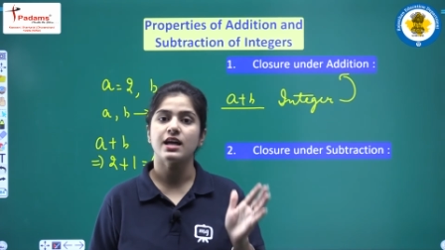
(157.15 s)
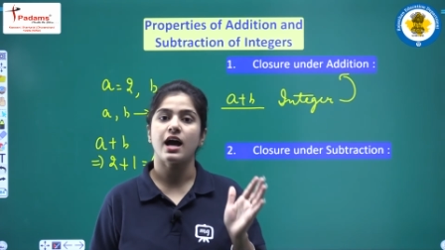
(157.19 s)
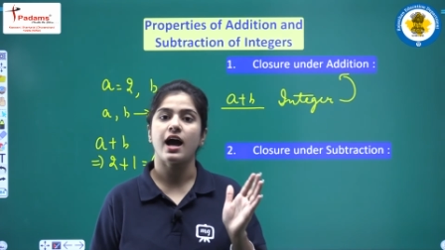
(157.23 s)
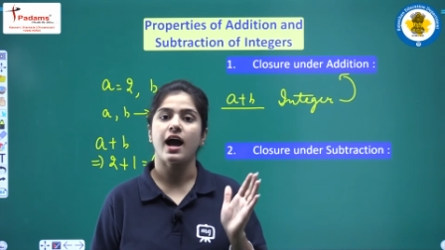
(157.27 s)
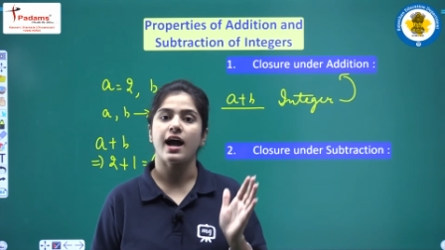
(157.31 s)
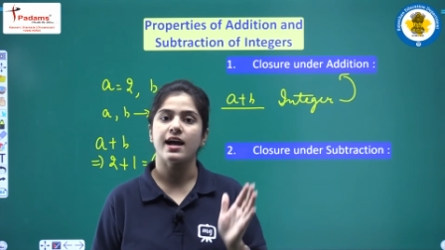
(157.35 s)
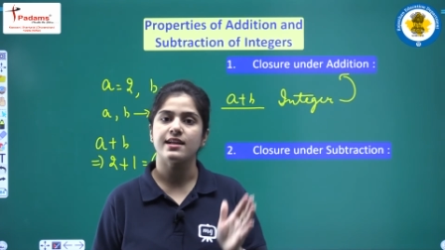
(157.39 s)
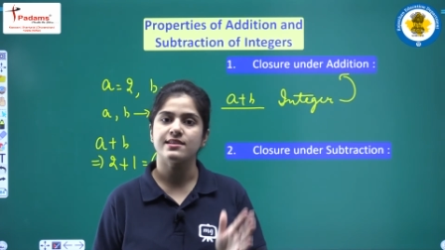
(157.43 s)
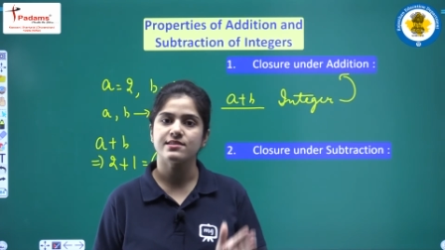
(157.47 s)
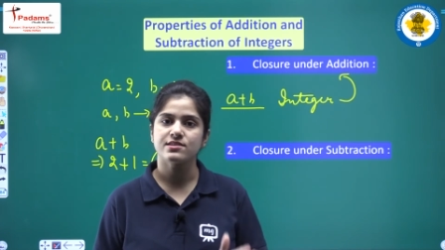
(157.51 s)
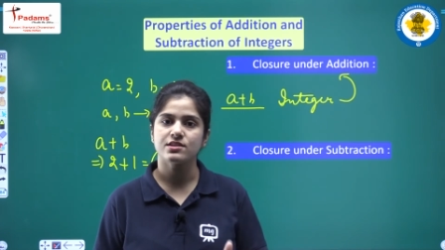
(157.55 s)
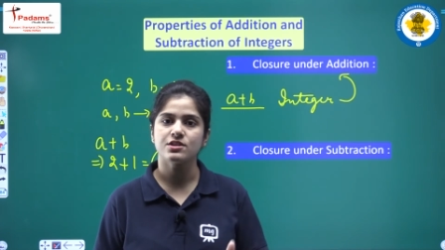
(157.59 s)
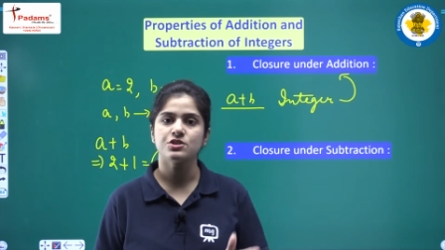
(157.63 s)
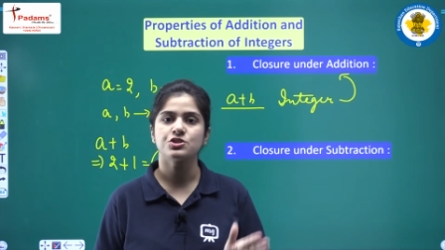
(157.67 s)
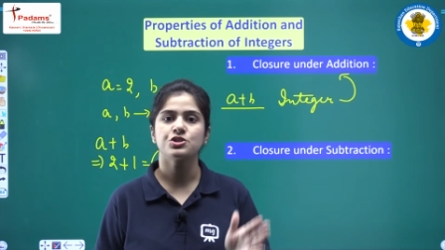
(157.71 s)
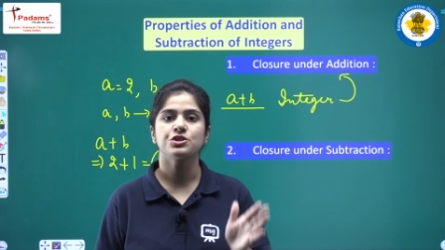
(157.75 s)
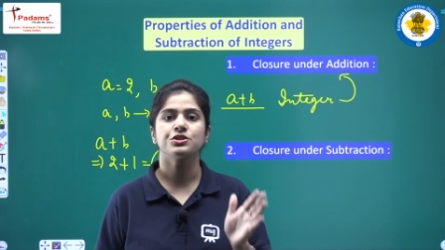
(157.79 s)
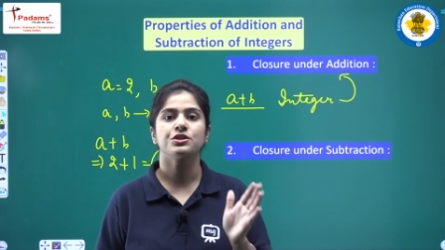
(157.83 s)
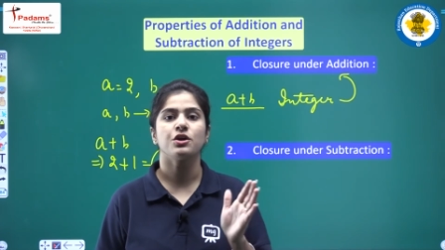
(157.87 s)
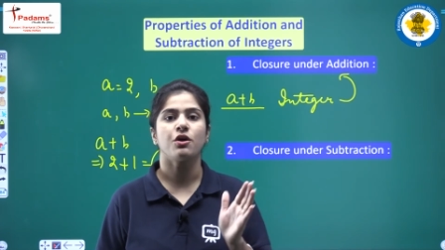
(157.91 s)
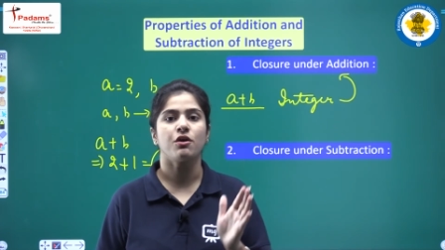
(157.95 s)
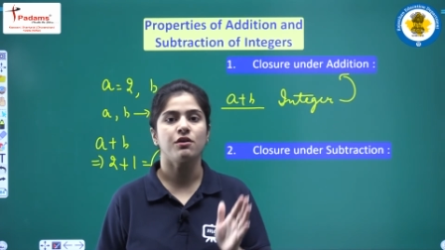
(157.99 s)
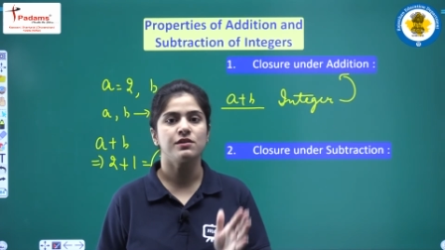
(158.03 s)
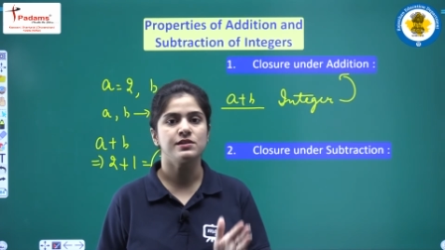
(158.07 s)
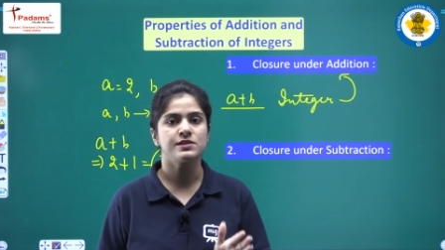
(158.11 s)
the answer
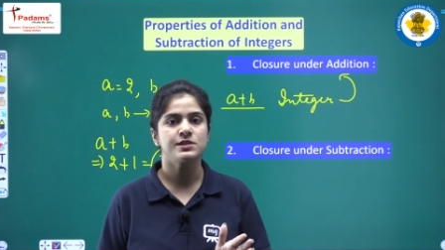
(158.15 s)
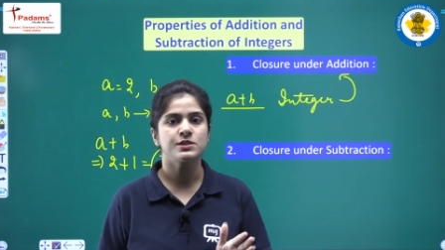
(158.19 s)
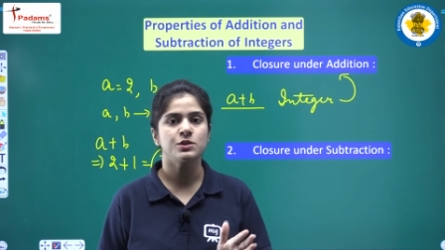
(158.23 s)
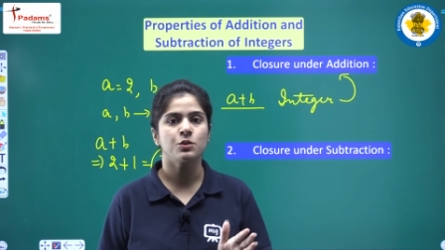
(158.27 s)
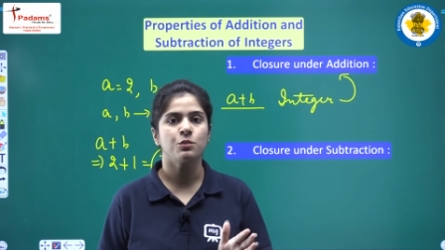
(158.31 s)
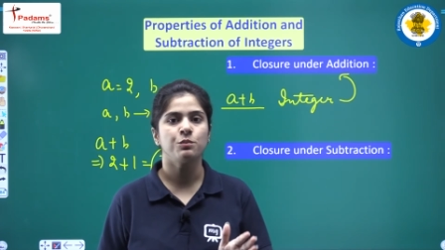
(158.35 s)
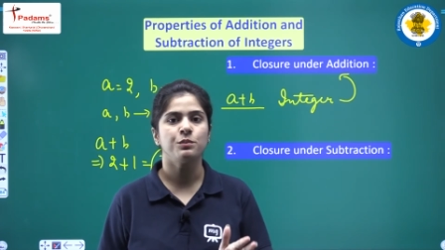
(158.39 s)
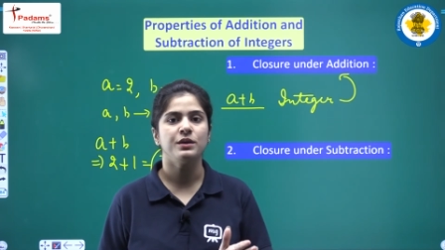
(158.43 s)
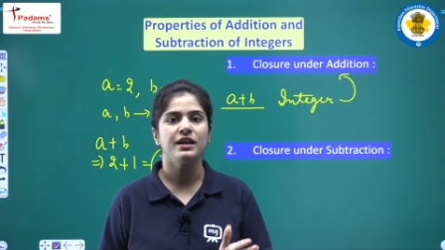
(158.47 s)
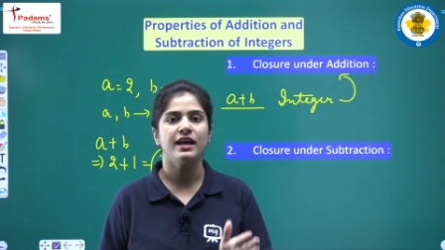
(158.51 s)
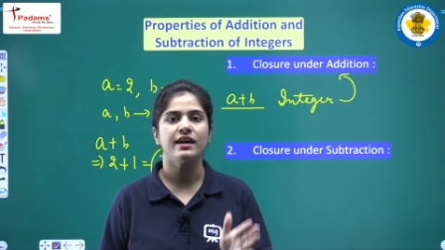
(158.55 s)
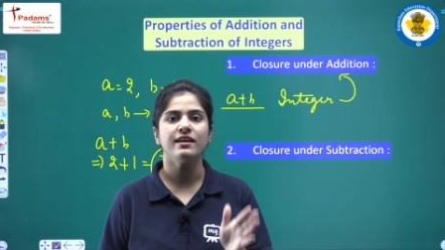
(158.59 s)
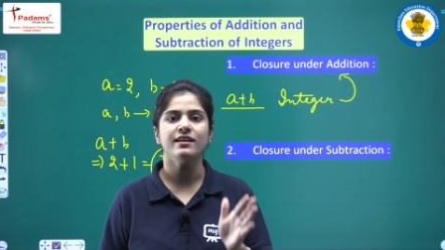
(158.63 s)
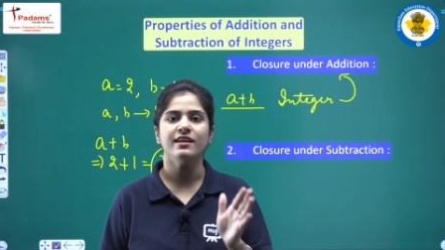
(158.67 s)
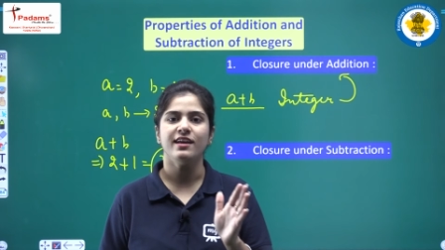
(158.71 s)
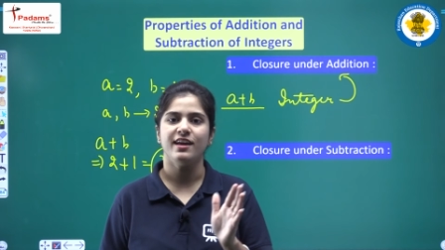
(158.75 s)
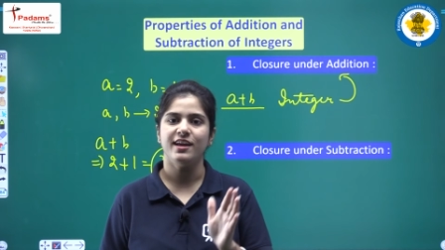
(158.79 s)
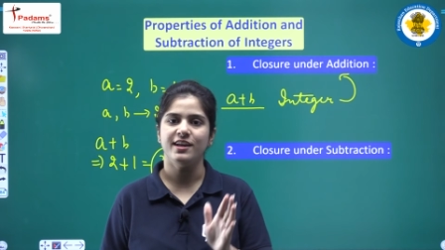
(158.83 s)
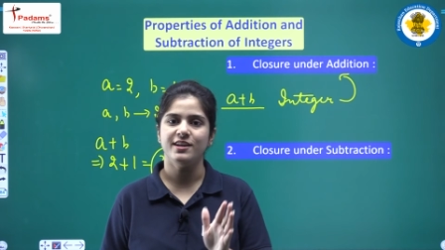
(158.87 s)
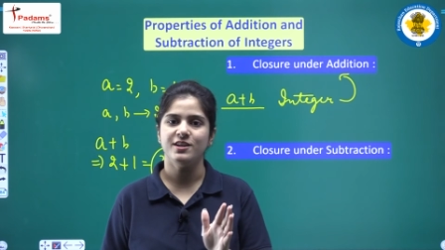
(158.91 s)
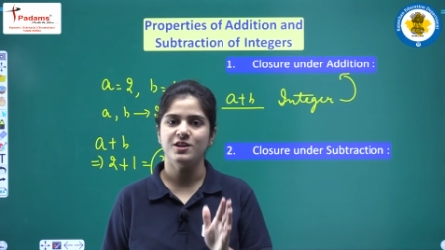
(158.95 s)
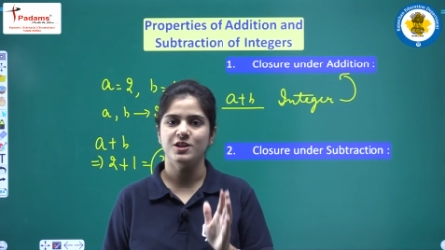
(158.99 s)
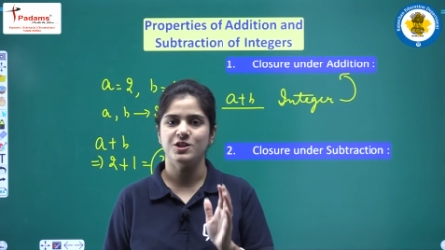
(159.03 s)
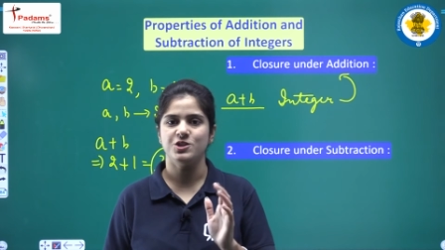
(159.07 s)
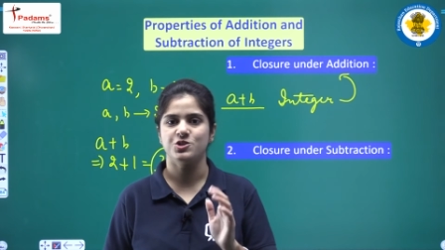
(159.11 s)
should also be an
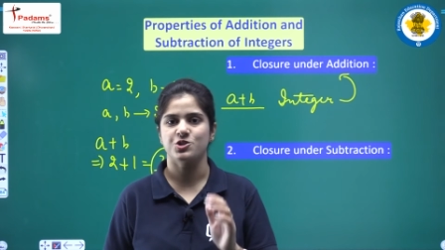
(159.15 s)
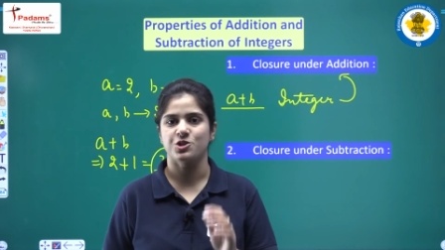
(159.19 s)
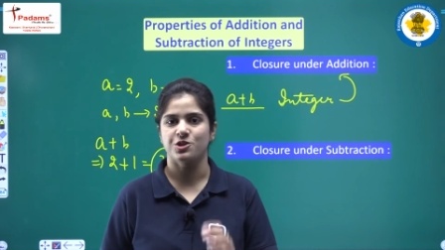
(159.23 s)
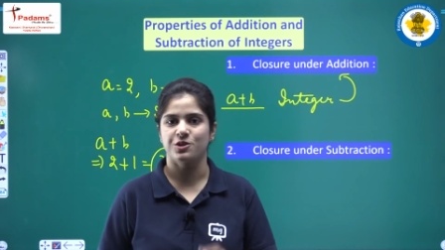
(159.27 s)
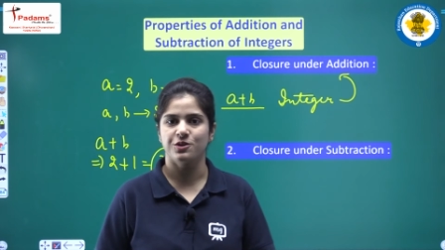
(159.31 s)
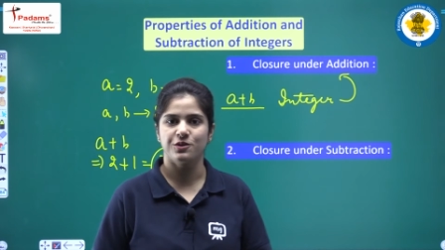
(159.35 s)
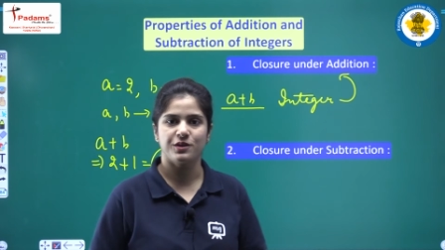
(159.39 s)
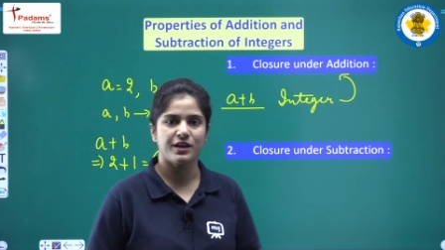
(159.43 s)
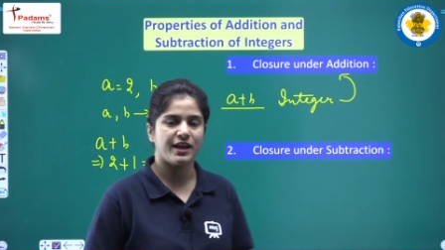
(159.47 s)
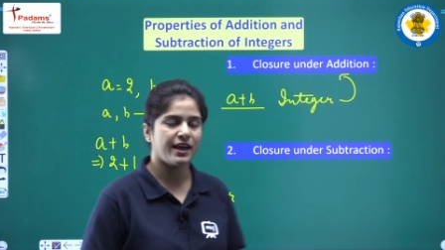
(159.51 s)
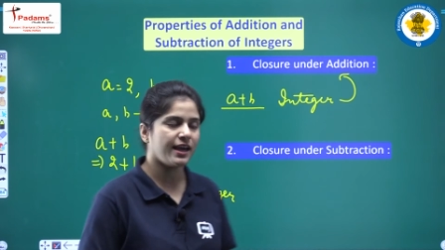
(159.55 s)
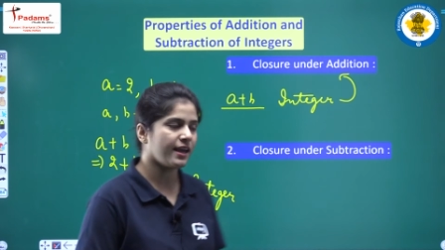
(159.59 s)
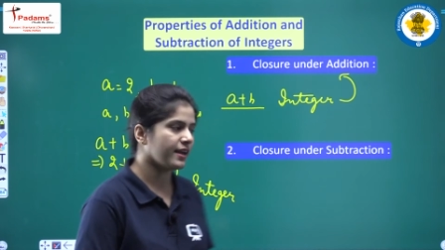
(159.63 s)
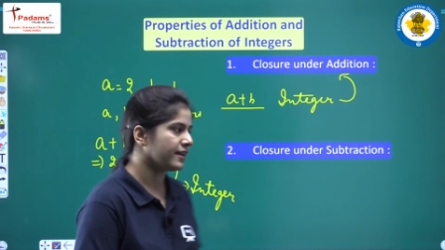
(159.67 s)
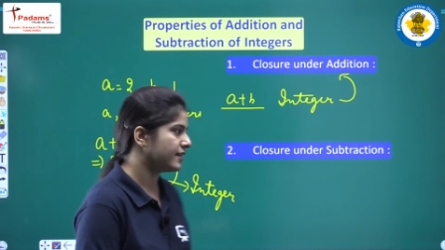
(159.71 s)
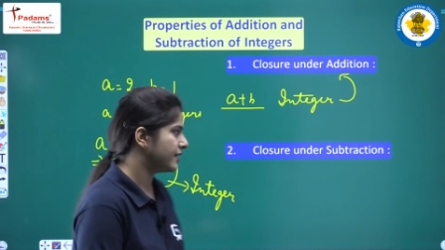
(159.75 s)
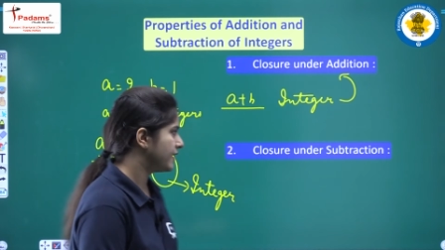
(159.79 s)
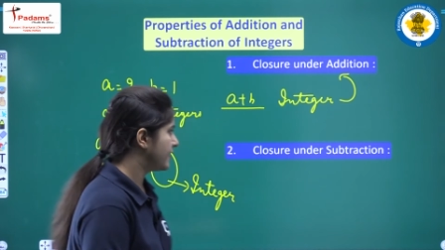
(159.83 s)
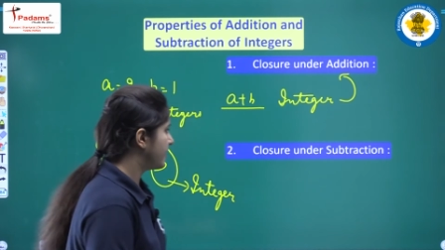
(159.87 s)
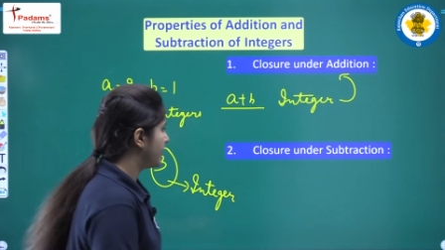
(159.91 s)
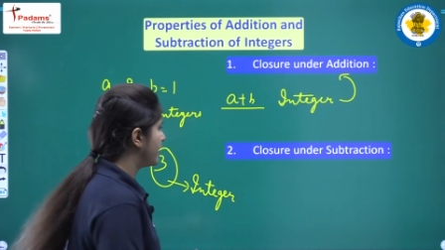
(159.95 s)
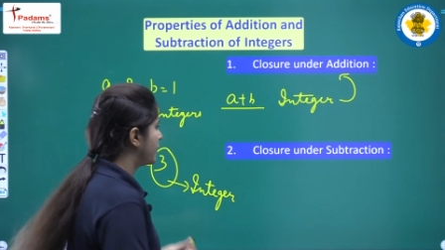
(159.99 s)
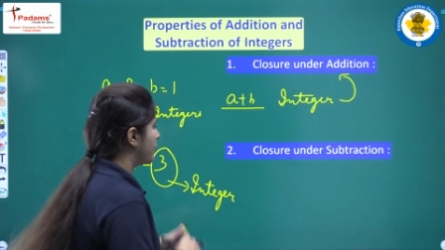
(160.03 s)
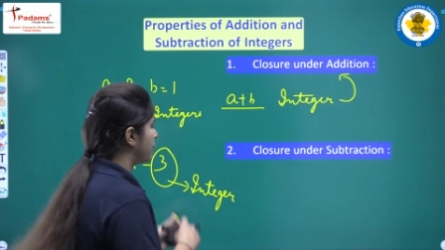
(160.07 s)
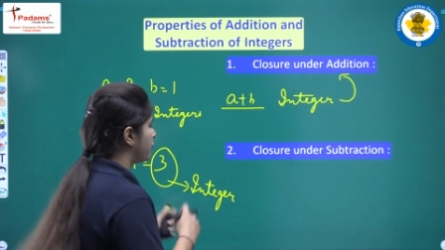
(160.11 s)
integer, okay.
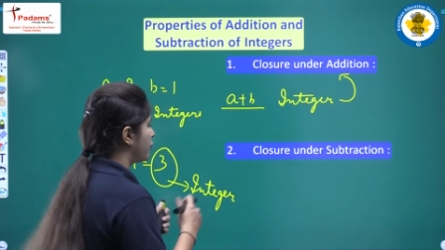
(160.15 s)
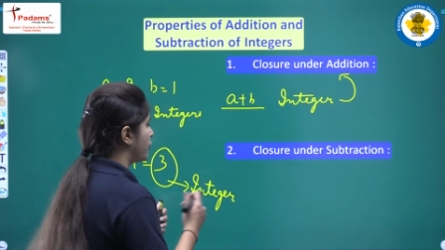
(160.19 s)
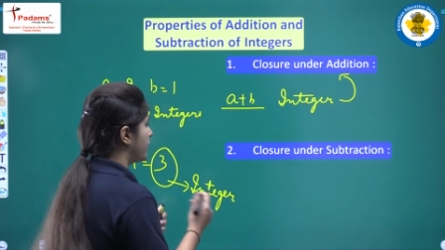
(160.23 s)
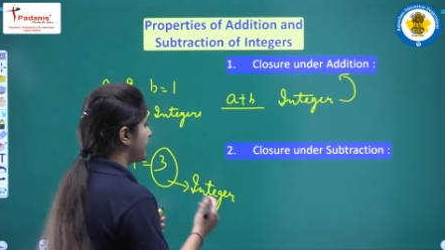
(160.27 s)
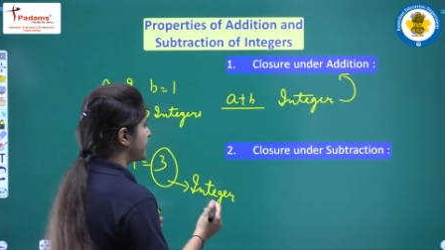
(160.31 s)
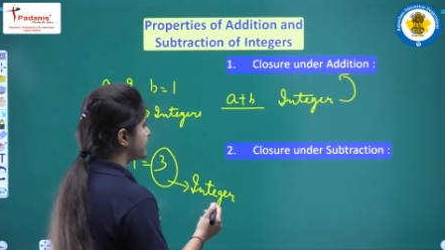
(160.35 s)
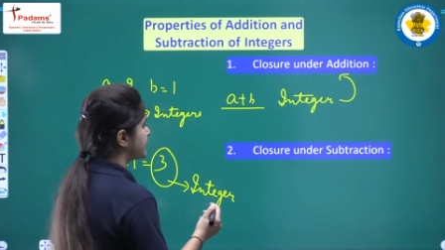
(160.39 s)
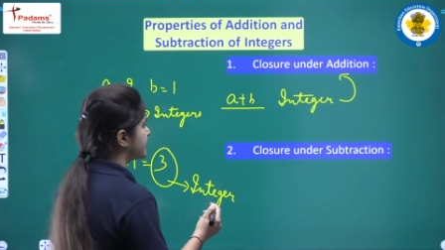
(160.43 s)
For